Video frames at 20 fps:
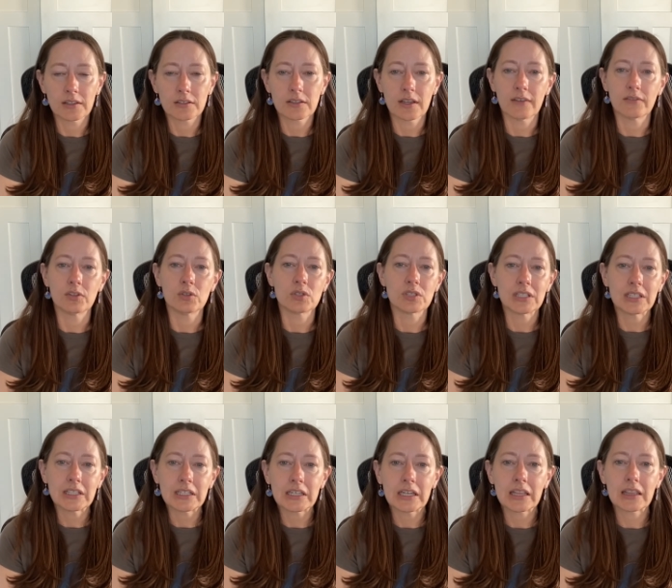Have you seen
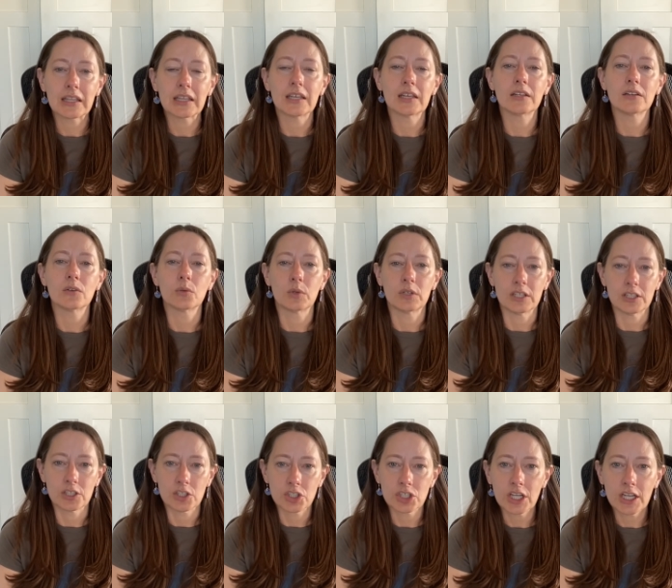anything? Do we need to
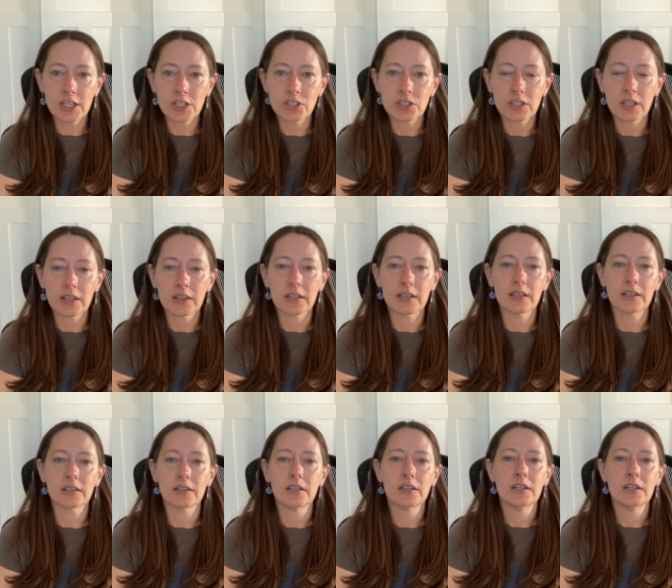change anything?